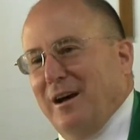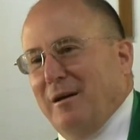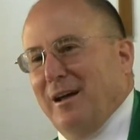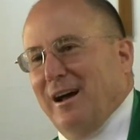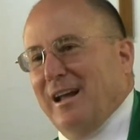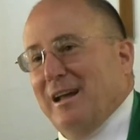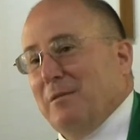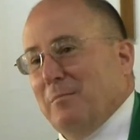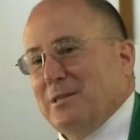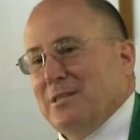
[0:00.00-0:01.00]
I am
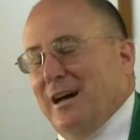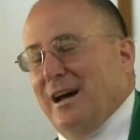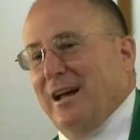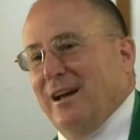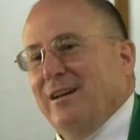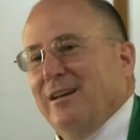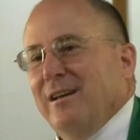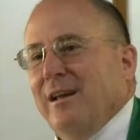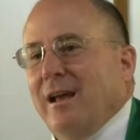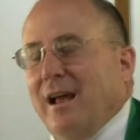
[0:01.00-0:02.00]
the Messiah.
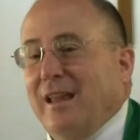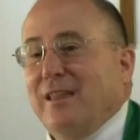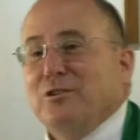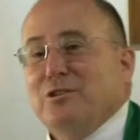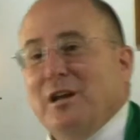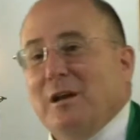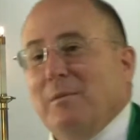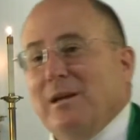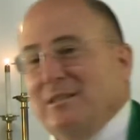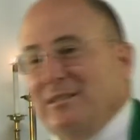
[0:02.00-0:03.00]
And there's going to
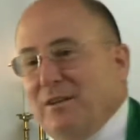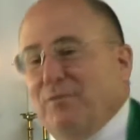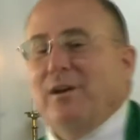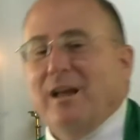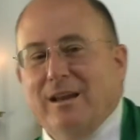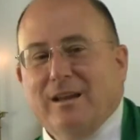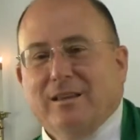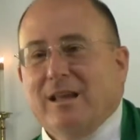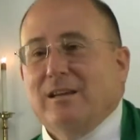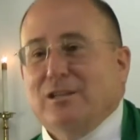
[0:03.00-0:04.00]
be a different ending
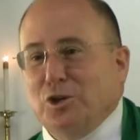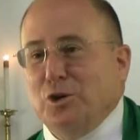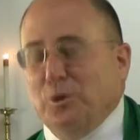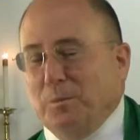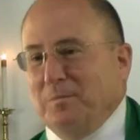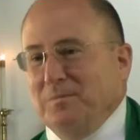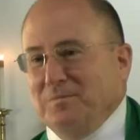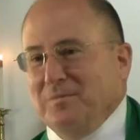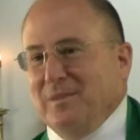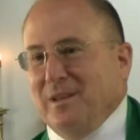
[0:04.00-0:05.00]
than the tomb.
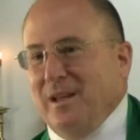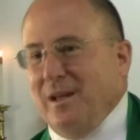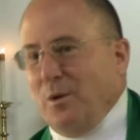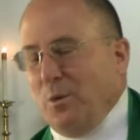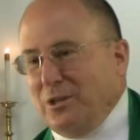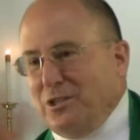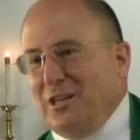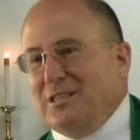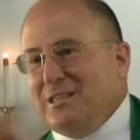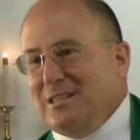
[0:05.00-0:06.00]
When
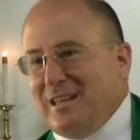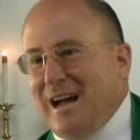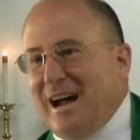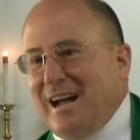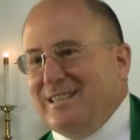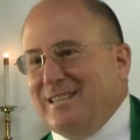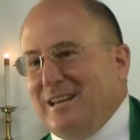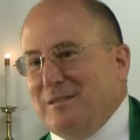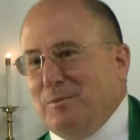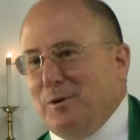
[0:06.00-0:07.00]
Jesus dies and
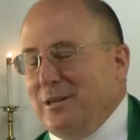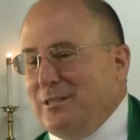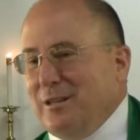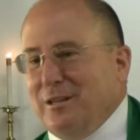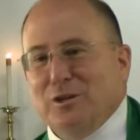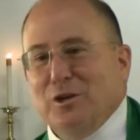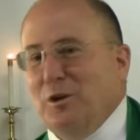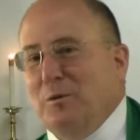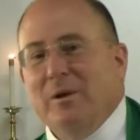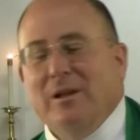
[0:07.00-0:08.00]
he's put into the
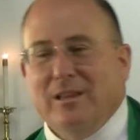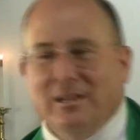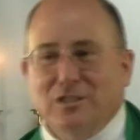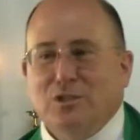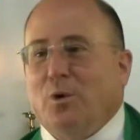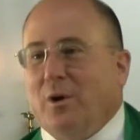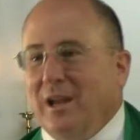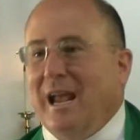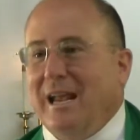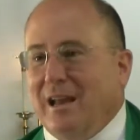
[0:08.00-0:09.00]
tomb, the
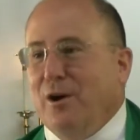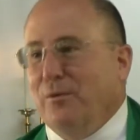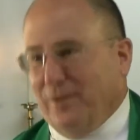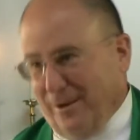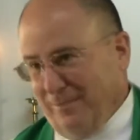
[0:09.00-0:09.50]
story ain't over.